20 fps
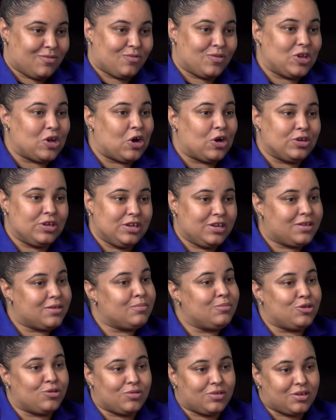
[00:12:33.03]
We all need
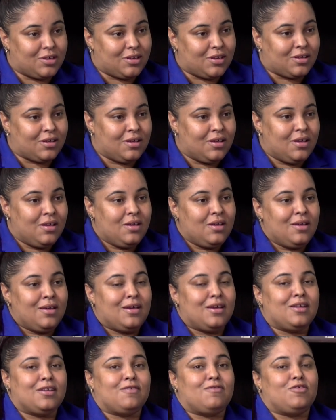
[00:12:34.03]
community.
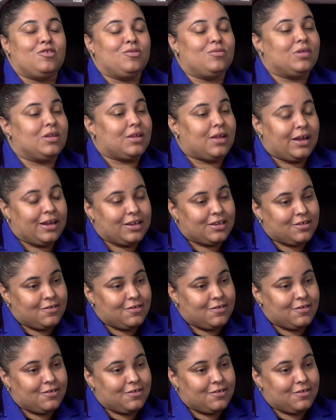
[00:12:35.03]
And if you would like